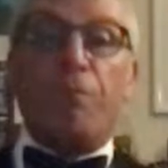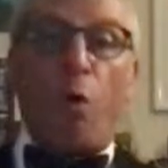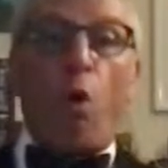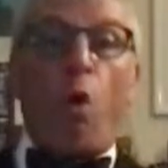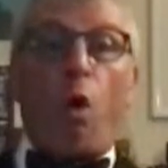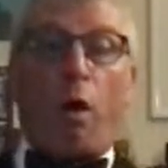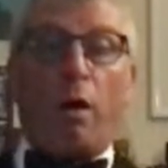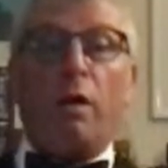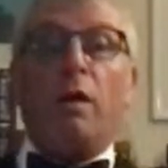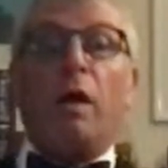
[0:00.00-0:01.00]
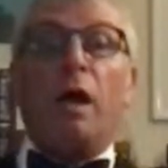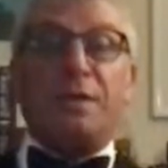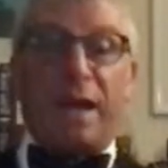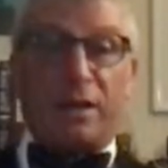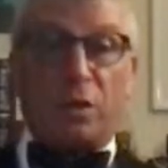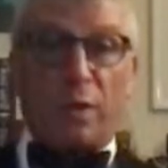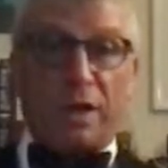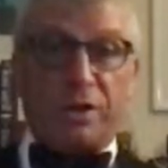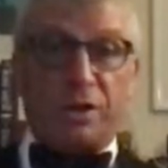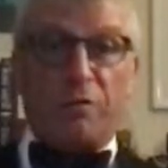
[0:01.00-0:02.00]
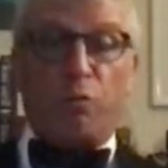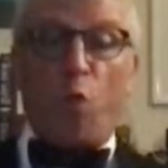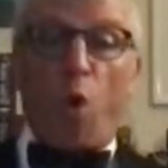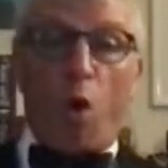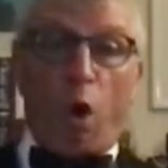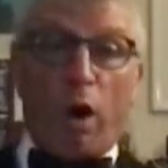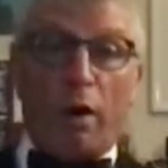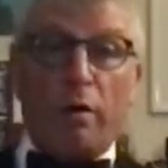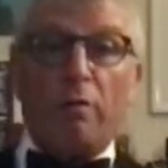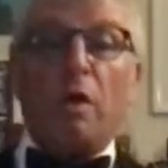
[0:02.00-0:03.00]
for a declaration of war